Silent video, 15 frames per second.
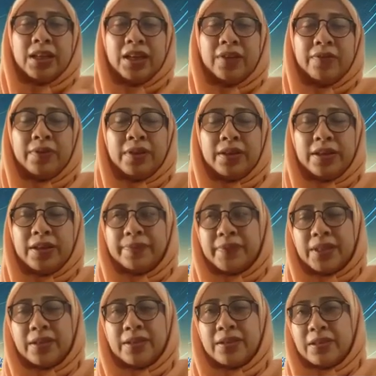give
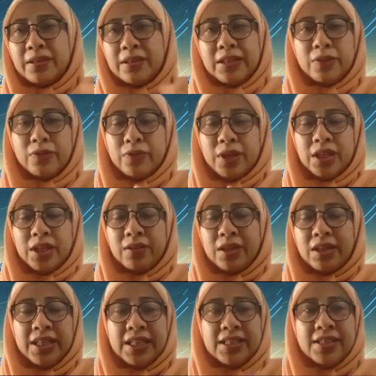the what they call
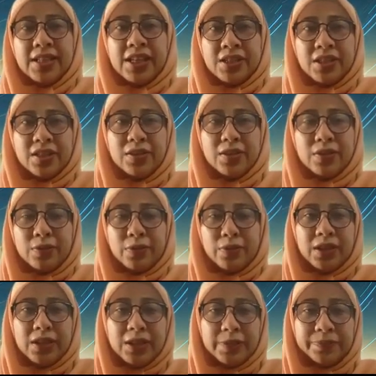it, the ejection
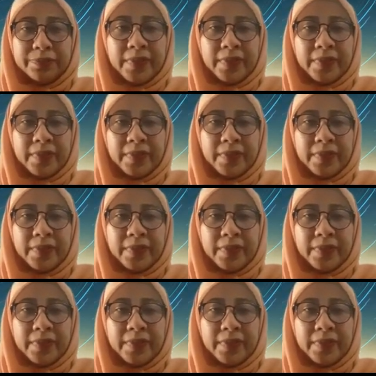to the